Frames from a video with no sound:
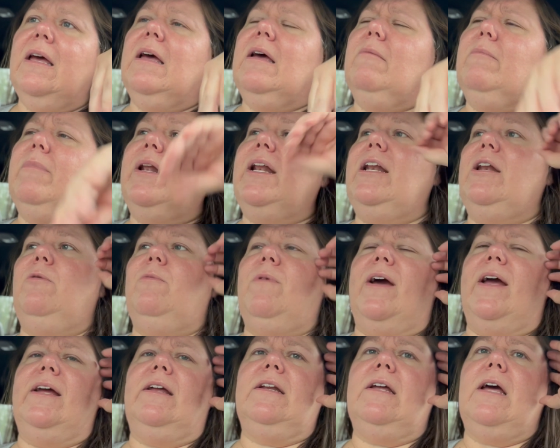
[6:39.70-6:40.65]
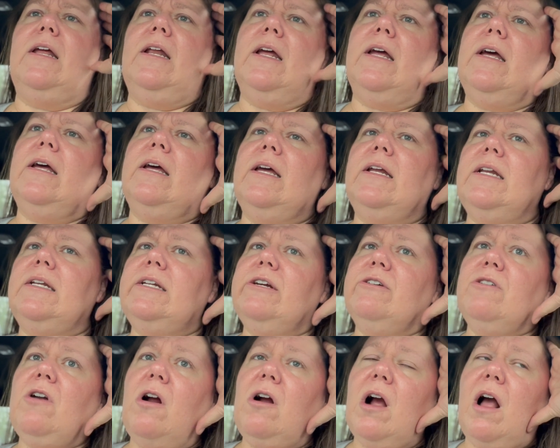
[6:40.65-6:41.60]
But anyway,
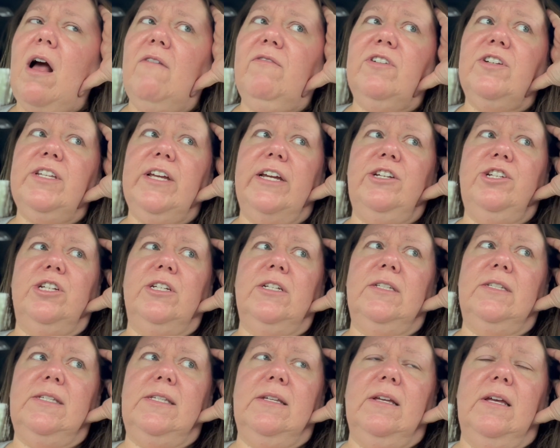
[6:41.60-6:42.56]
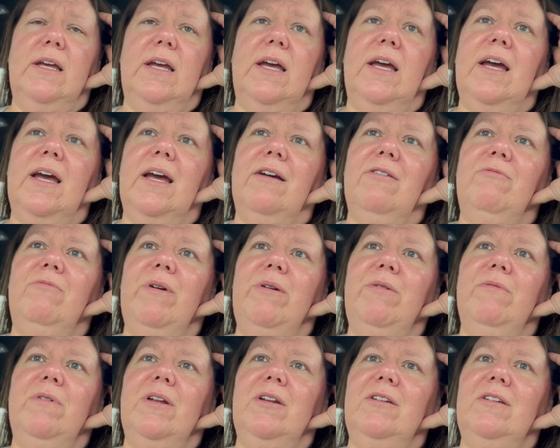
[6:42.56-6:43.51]
during our conversations,
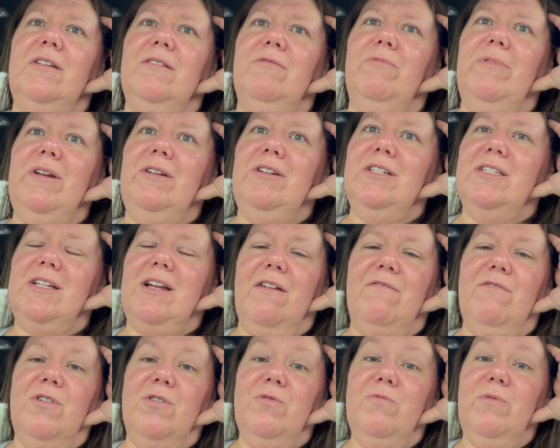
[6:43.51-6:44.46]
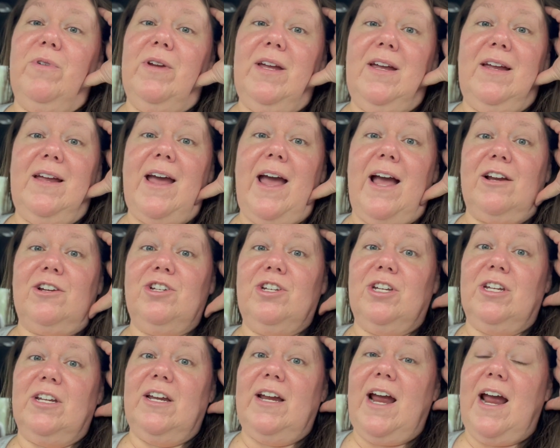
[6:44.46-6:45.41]
we discovered we
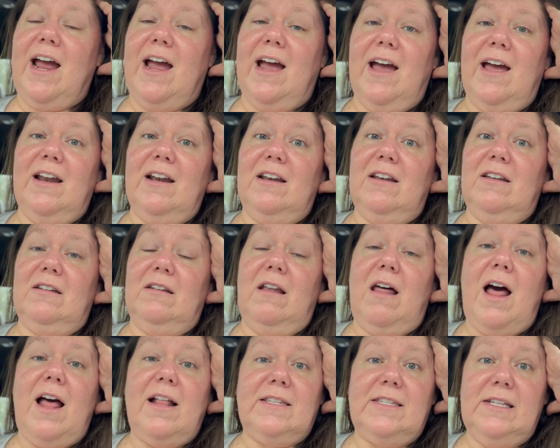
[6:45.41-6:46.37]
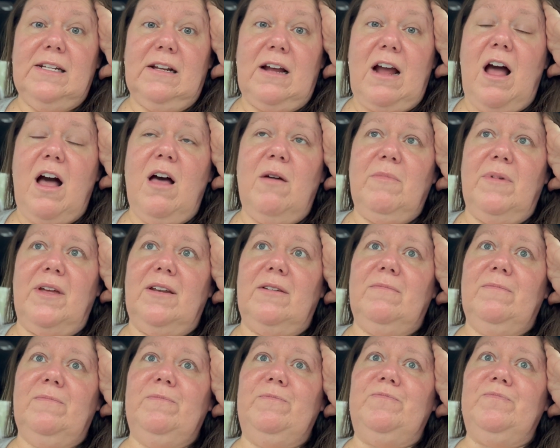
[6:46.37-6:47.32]
actually had lots in
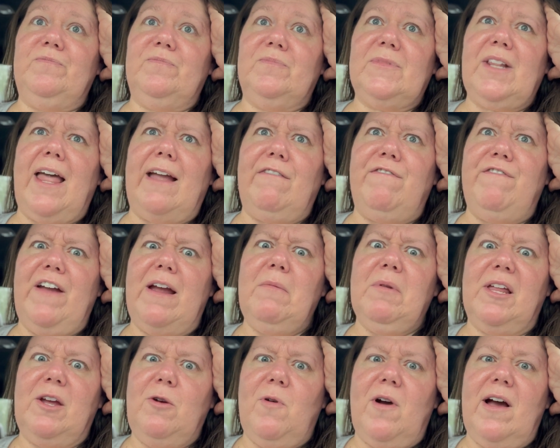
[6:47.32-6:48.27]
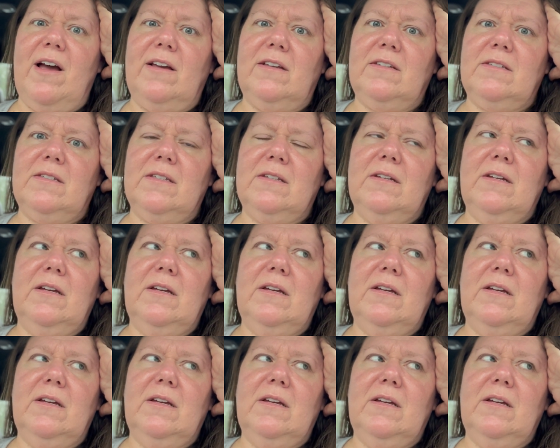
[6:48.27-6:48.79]
common, like family wise.